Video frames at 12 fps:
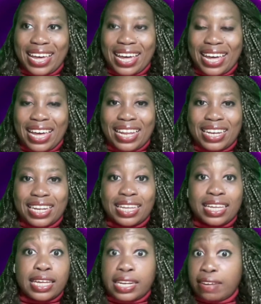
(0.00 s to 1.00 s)
And
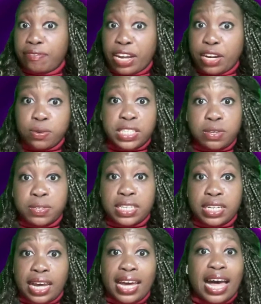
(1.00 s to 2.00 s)
if I don't see you
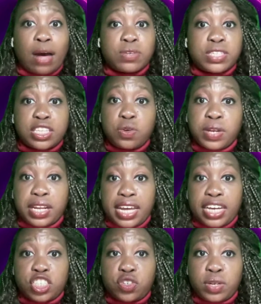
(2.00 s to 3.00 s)
tonight, I will see you in the
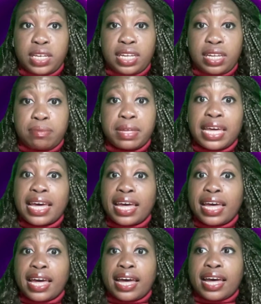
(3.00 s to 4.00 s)
next stream.
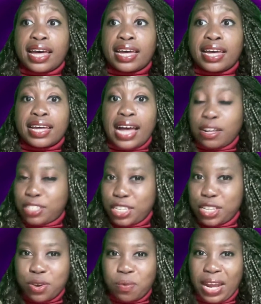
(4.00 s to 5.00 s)
I'll
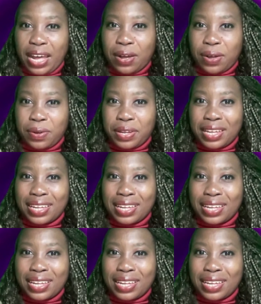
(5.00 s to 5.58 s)
see you around.